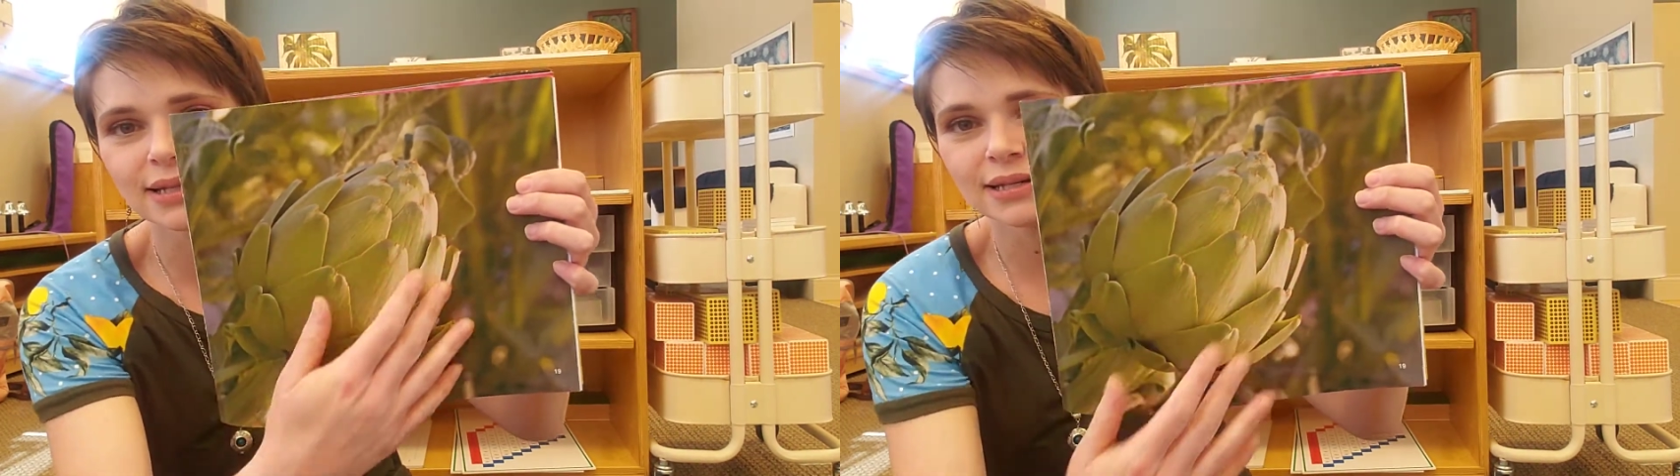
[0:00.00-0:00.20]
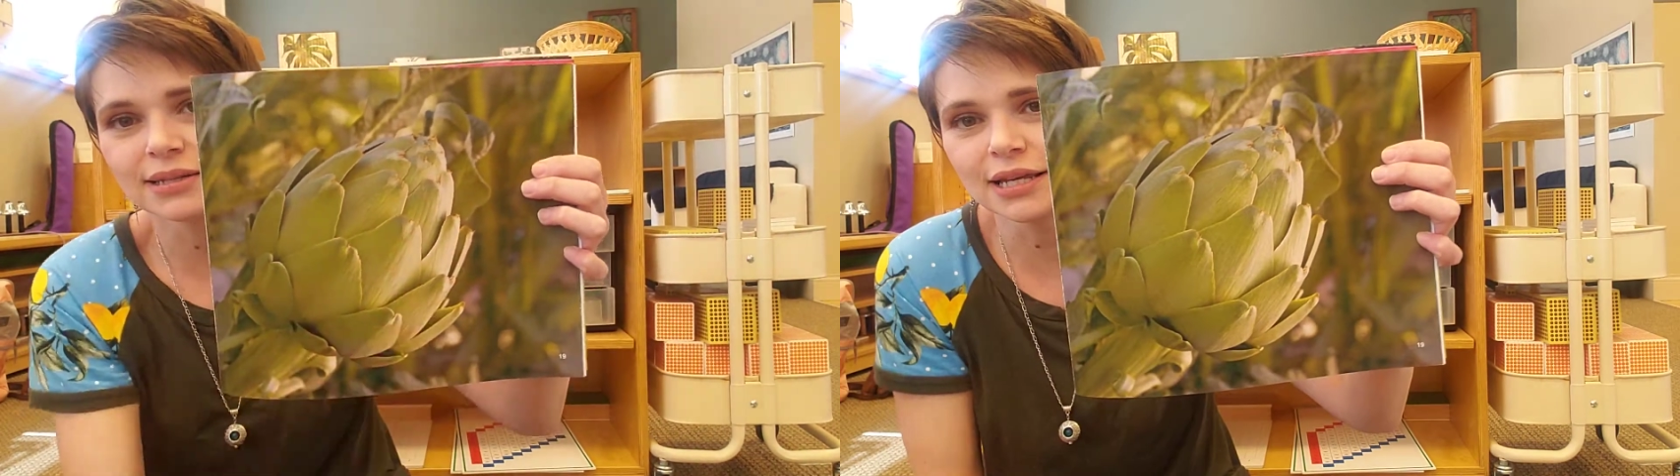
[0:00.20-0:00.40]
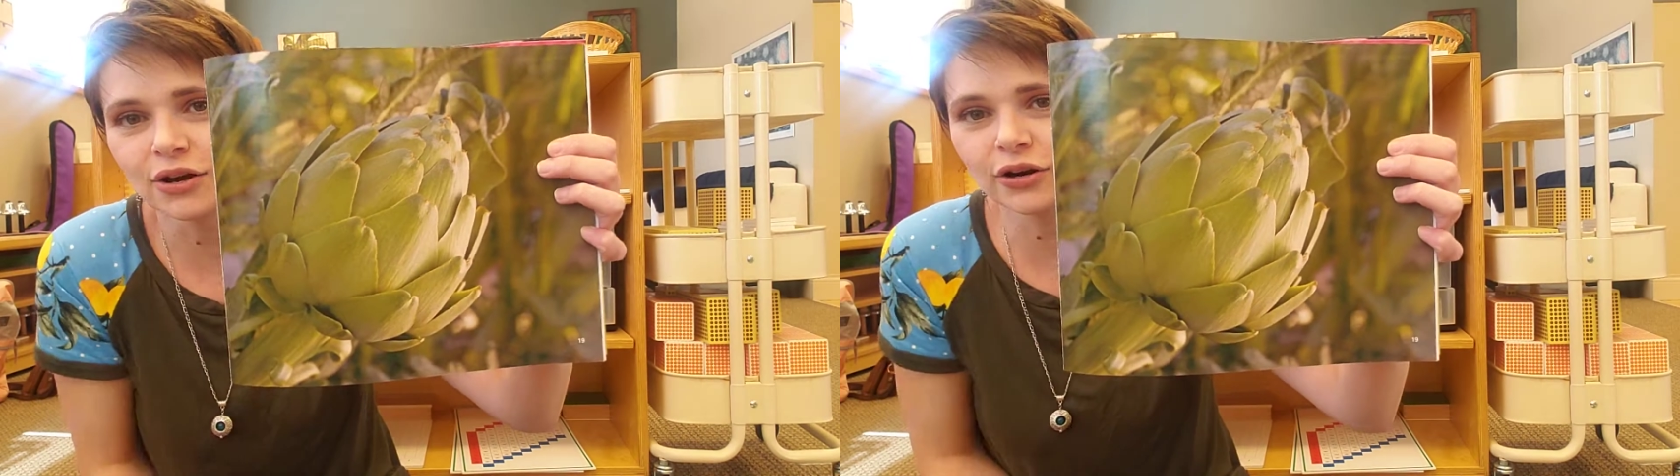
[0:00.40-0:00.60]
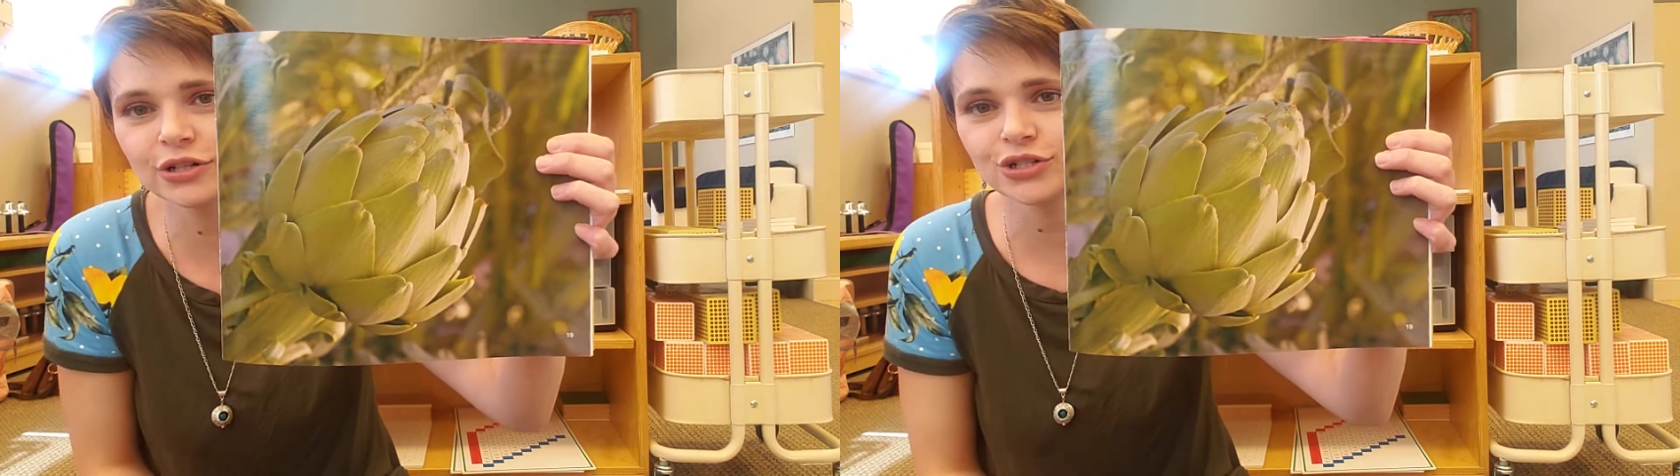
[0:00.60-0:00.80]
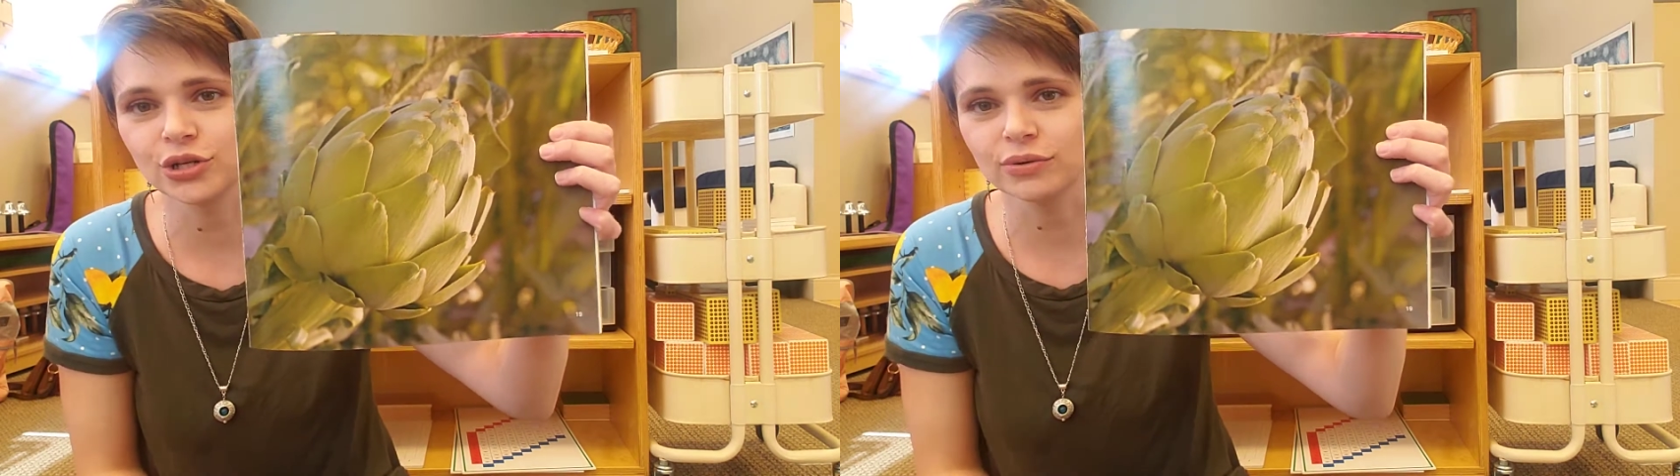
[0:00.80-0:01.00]
this in
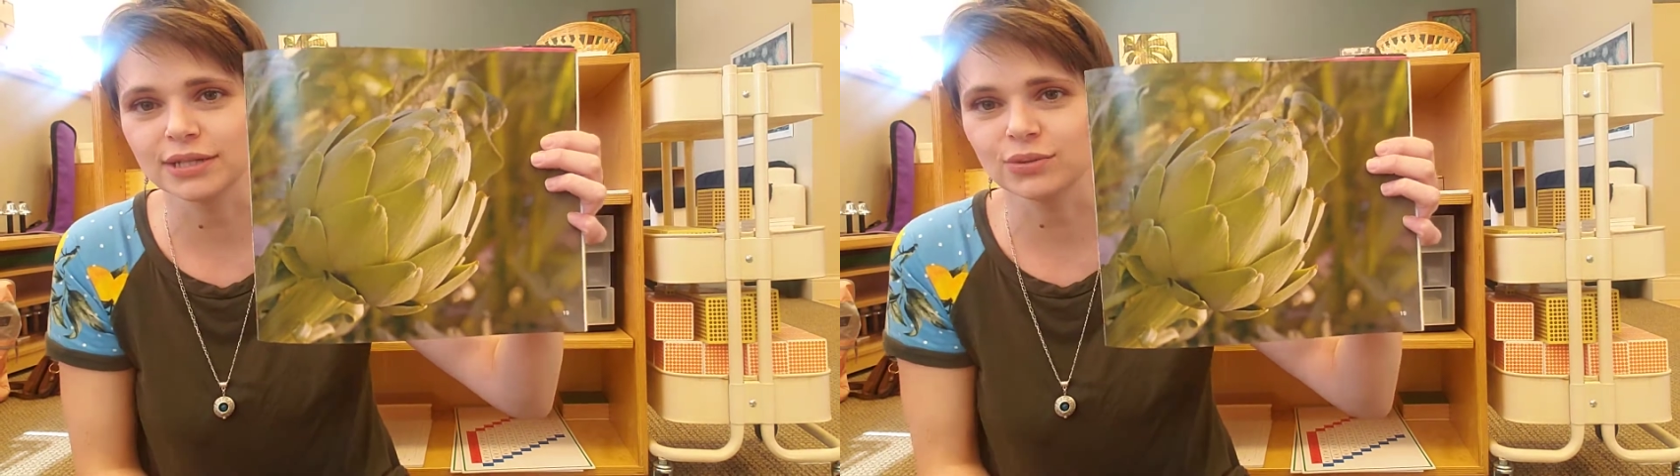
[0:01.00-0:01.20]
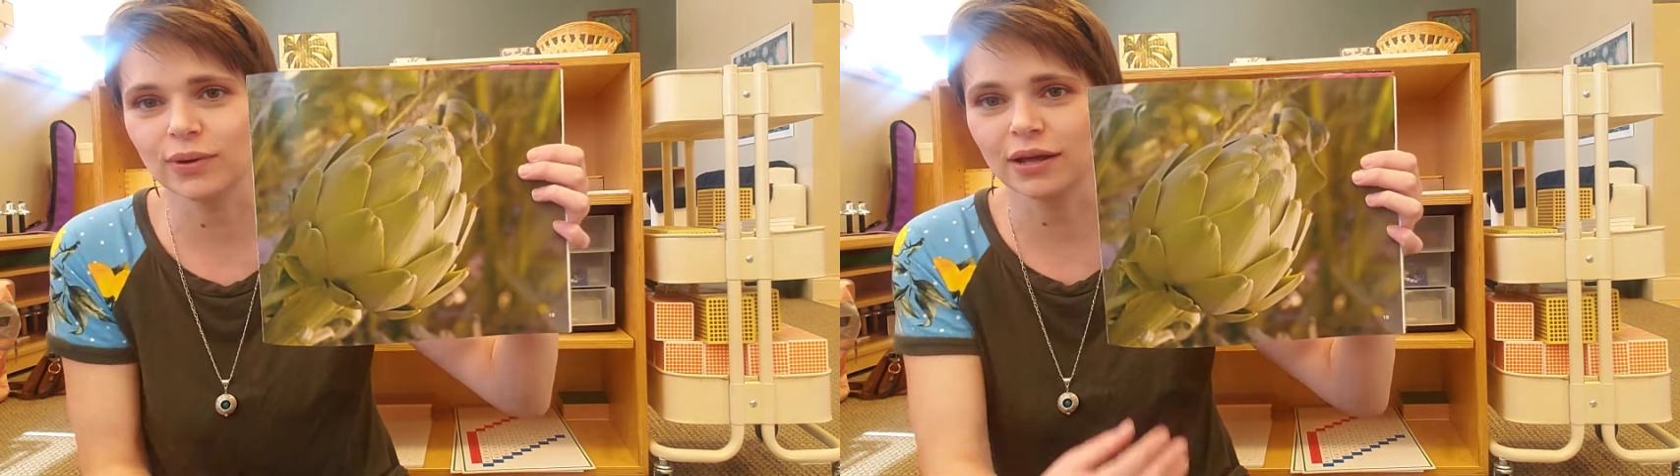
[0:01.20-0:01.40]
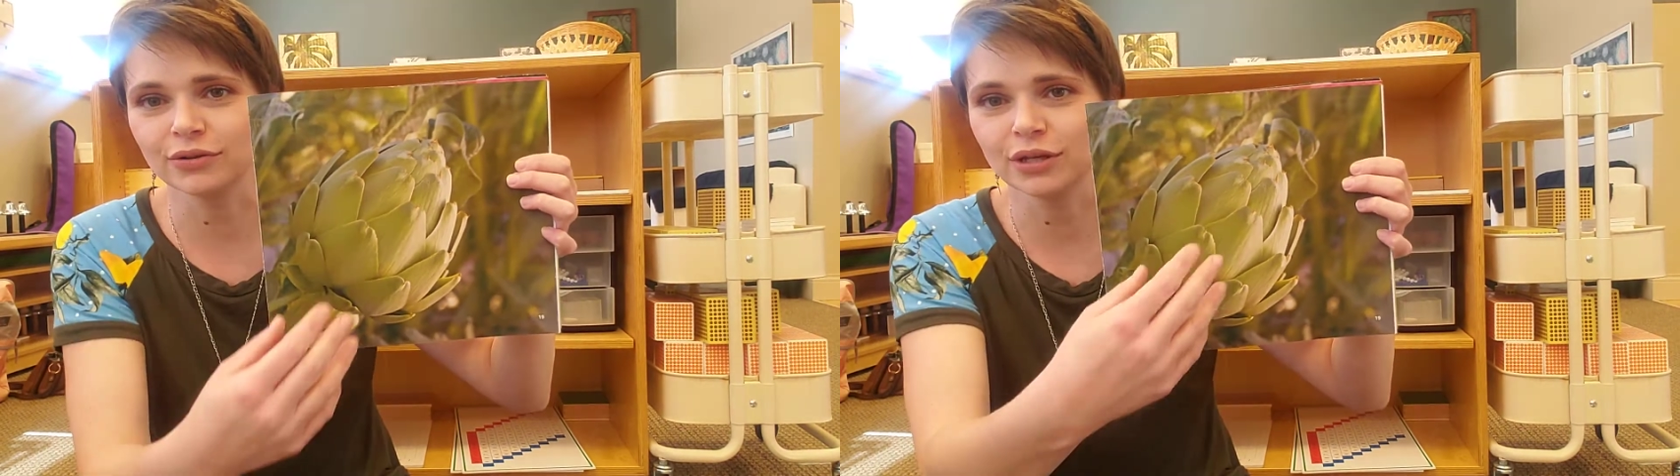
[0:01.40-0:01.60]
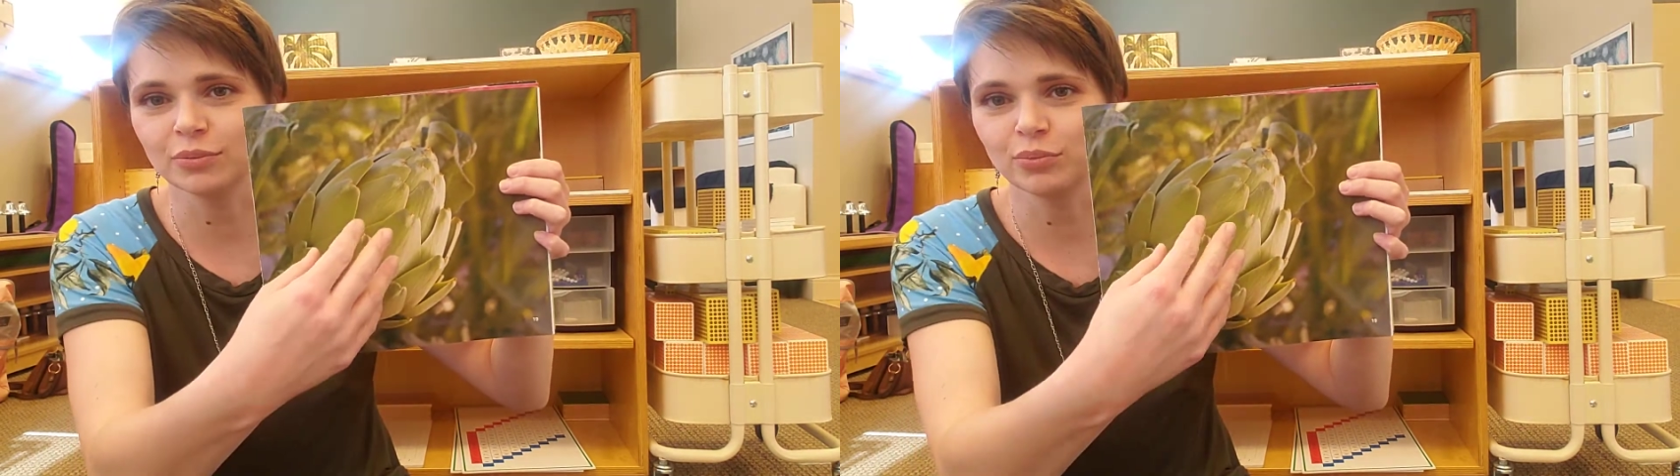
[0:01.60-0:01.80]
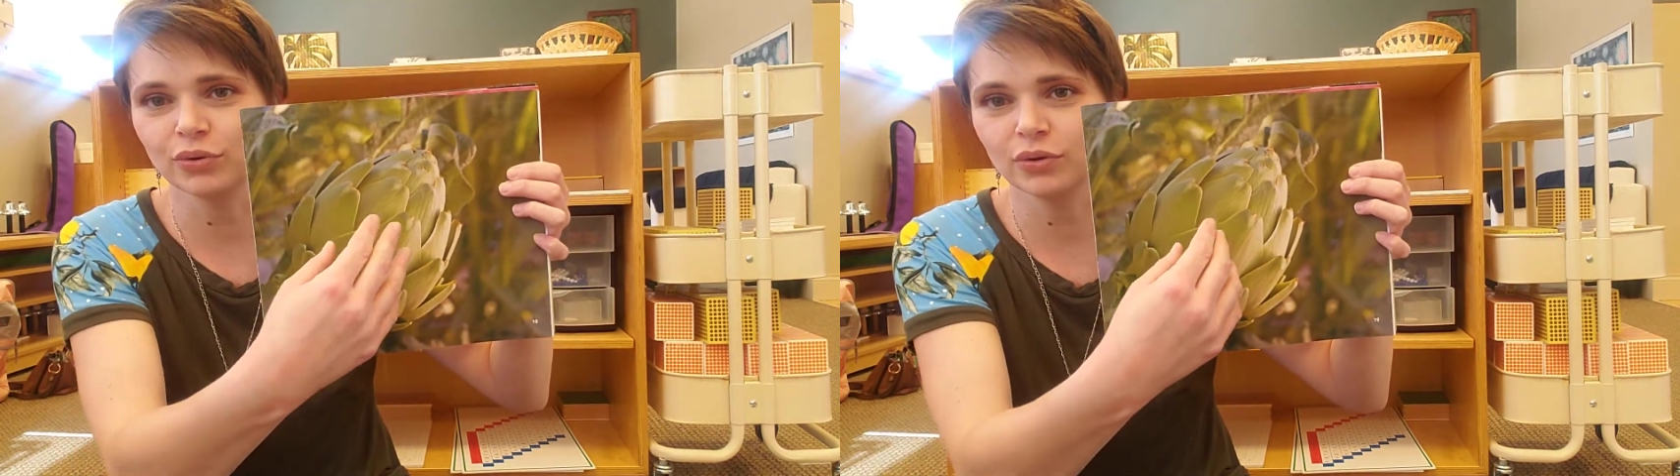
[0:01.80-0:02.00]
artichoke as well. You can
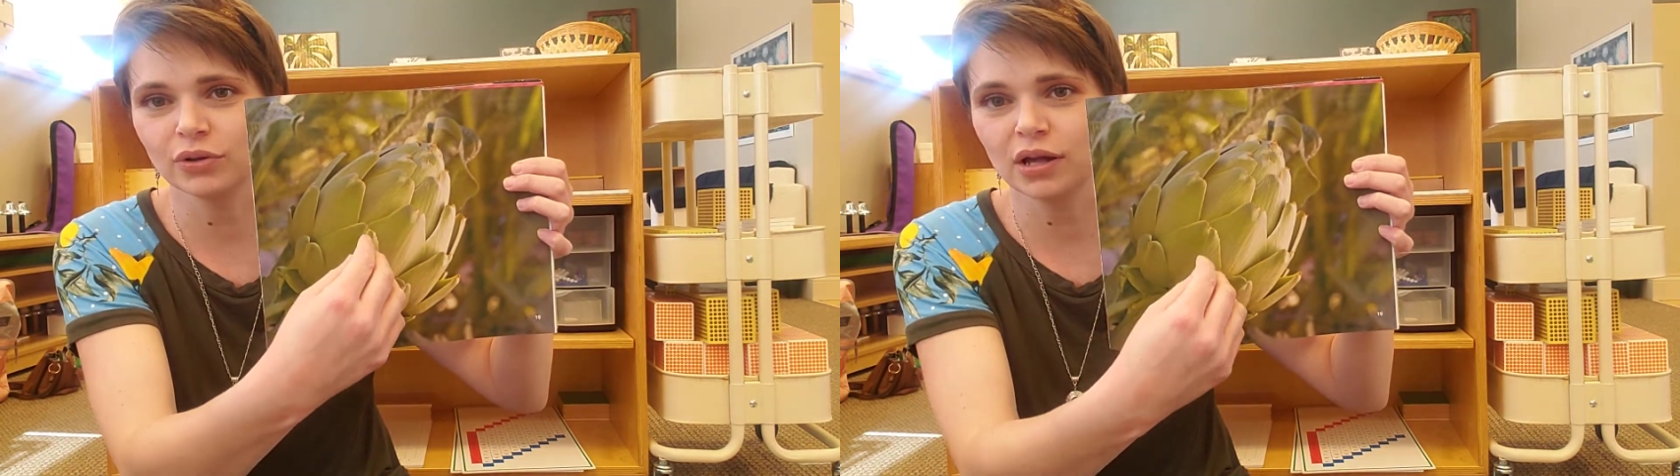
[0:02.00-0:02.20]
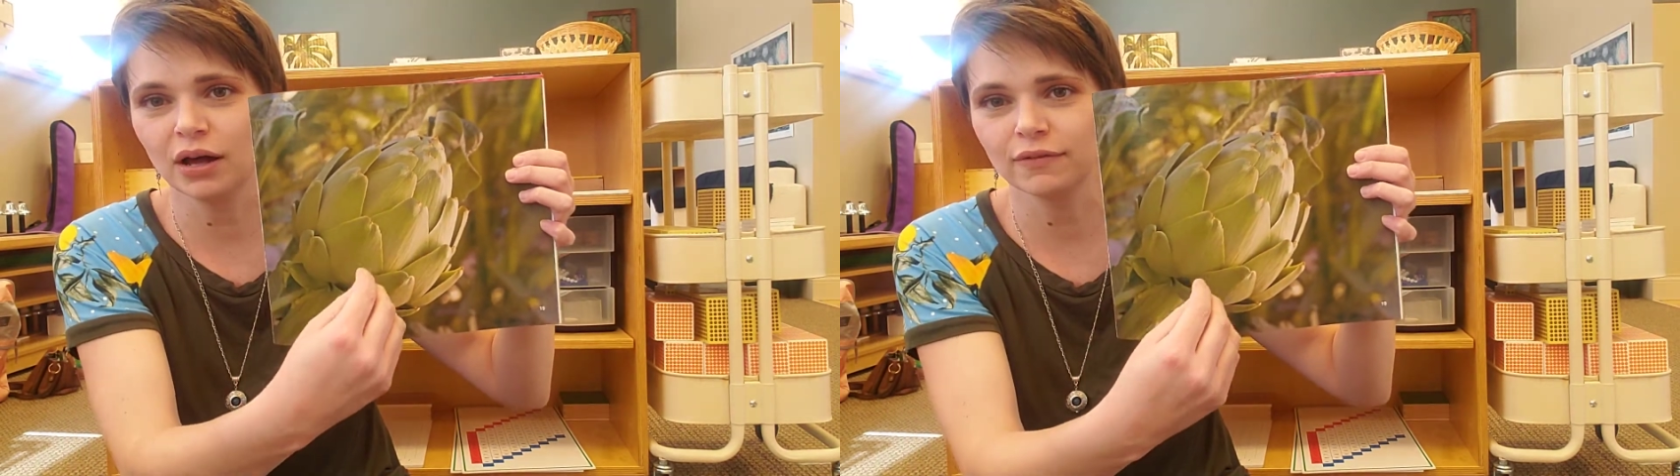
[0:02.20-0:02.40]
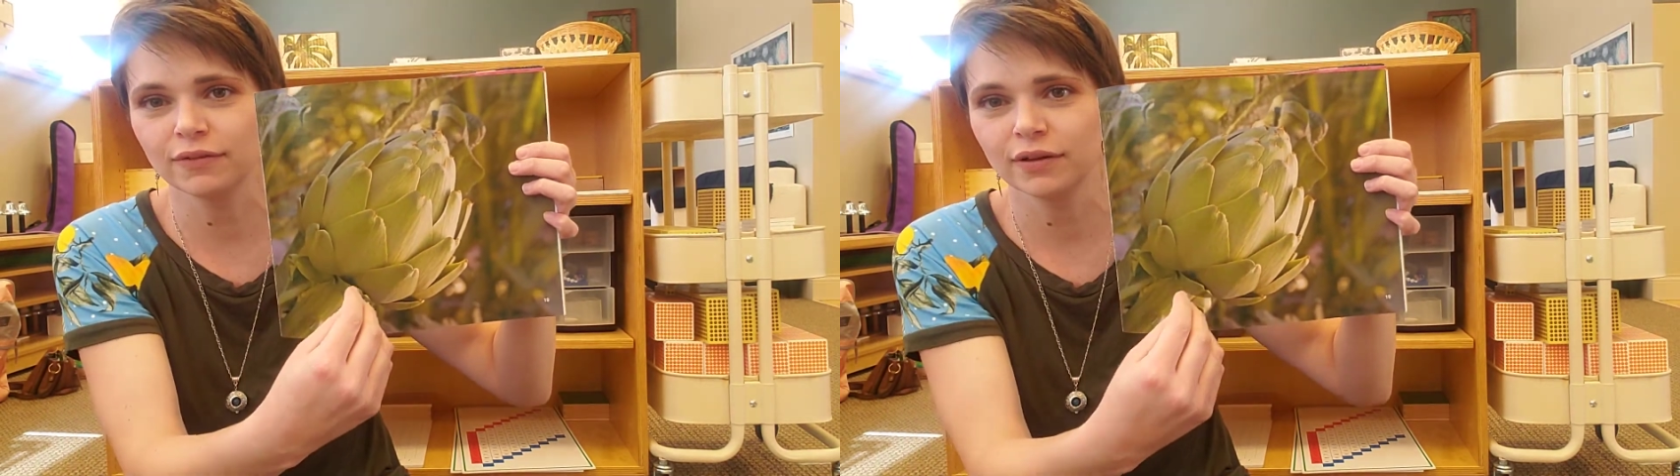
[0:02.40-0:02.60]
pull off